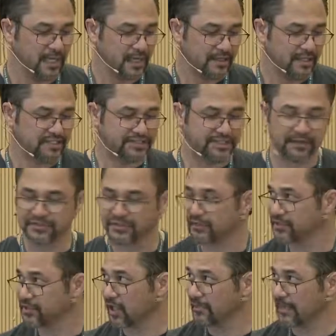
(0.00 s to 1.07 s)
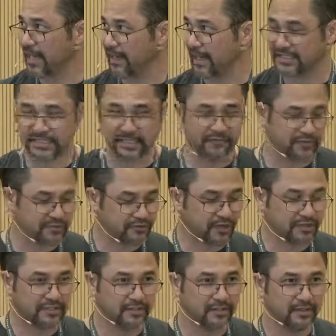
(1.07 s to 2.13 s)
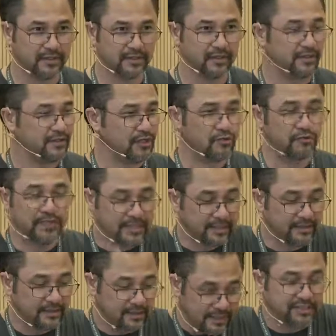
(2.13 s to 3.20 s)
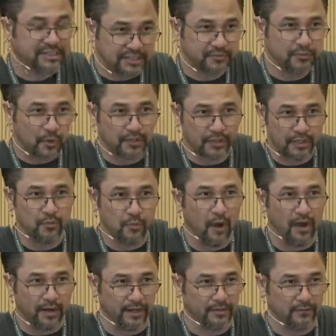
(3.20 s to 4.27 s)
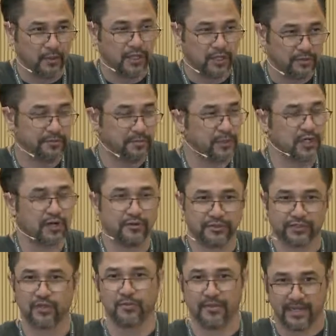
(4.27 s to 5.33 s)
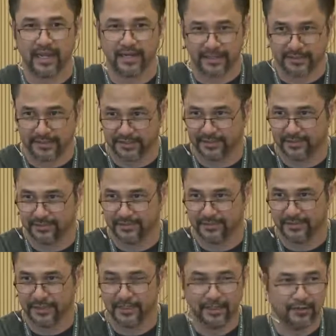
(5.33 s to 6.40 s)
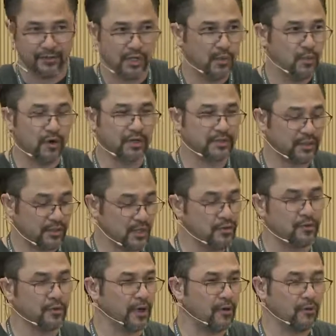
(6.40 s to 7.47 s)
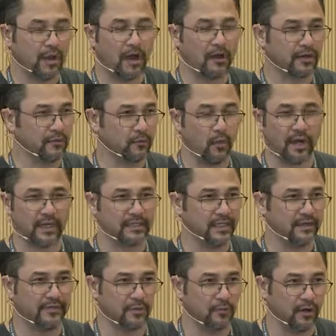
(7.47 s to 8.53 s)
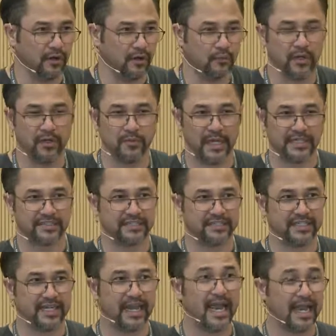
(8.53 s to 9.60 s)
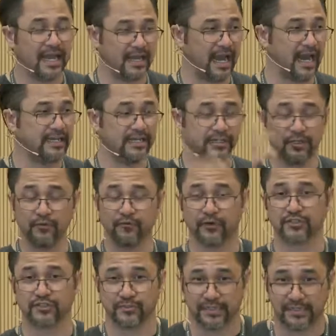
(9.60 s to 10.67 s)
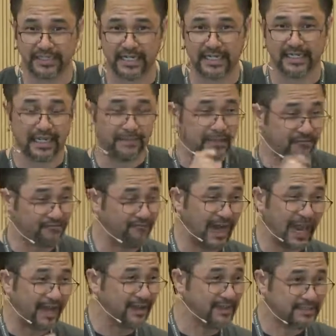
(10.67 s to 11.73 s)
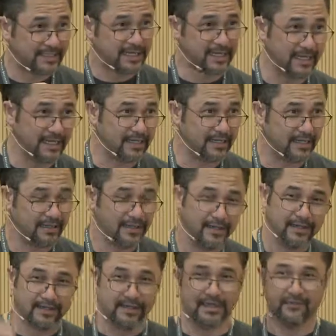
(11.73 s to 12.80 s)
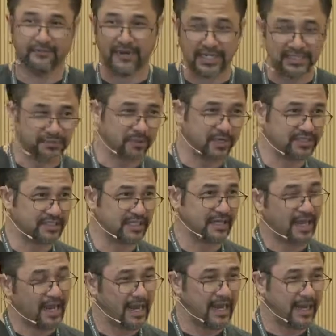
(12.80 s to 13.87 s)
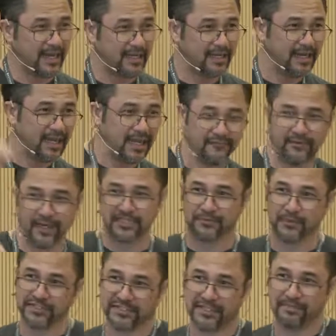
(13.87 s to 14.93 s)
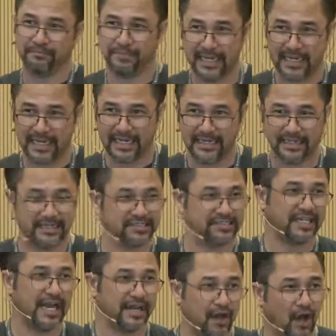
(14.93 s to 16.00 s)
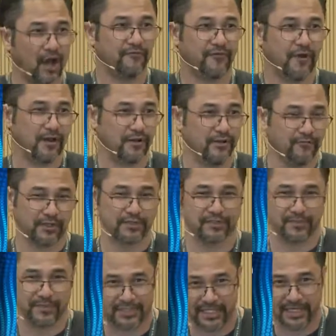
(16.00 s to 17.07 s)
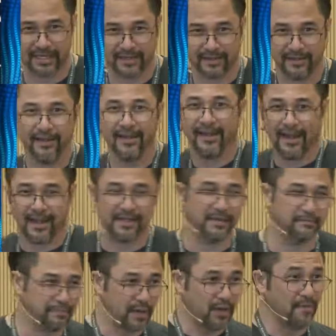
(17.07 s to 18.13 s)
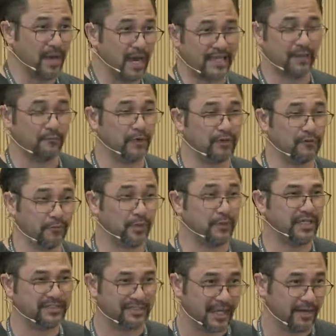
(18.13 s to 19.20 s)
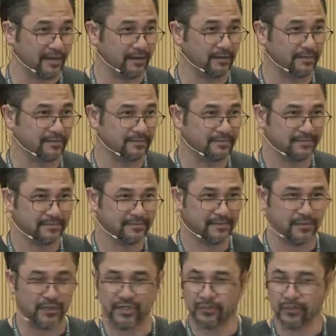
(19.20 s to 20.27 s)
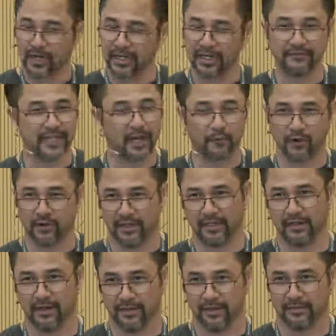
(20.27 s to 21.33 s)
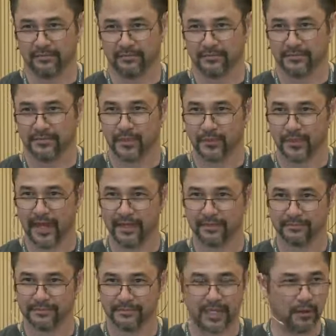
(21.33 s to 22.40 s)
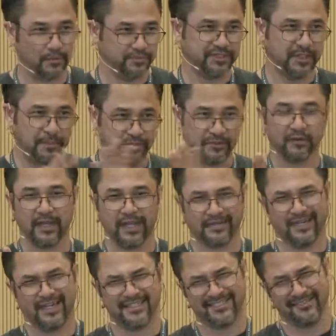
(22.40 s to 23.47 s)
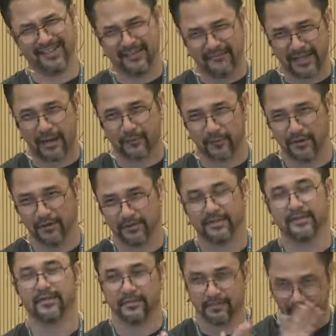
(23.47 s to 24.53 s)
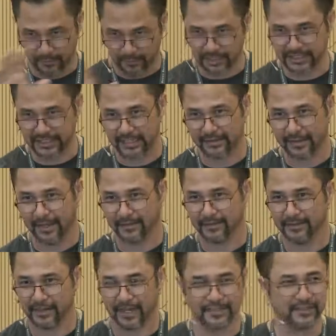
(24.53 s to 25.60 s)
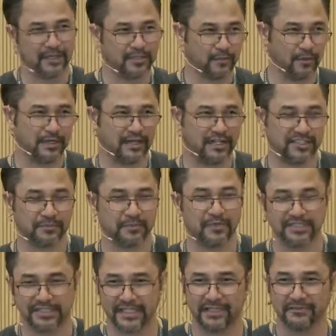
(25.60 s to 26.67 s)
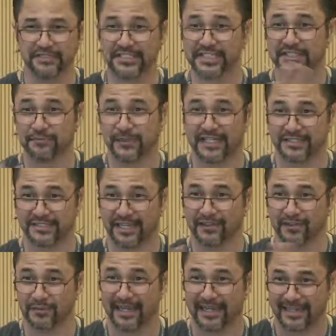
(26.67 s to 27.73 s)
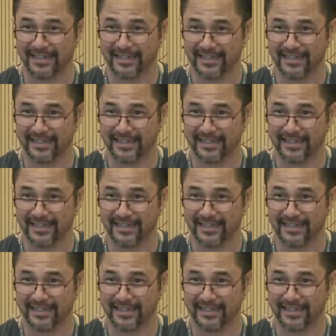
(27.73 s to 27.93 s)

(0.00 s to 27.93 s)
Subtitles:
This self-service on-demand elastic infrastructure, this is what you wanted when you chose Kubernetes. You were no longer wanting to live in a world where you basically said, hey, I need a new virtual machine. Let me file a ticket to get Vice President A and Vice President B to sign off on a new virtual machine, and then boom, I get one 3 weeks later. You didn't want to live in that world any longer, okay? Now, some of you are like, I still live in that world. I appreciate that. I talked to one customer recently, it was 6 weeks, not 3.